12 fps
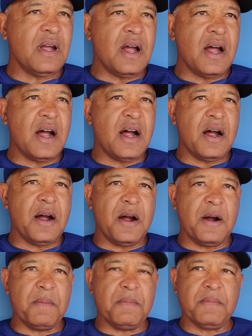
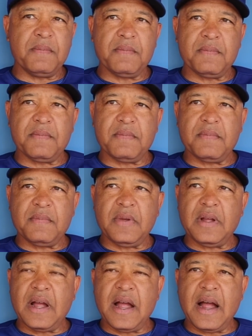
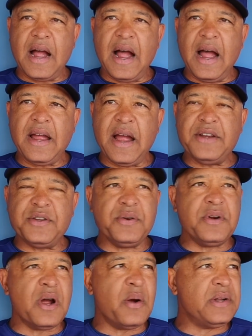I
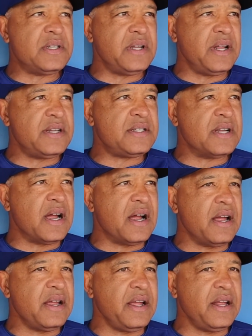do know it's
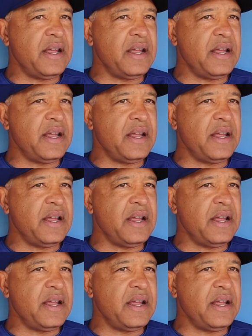a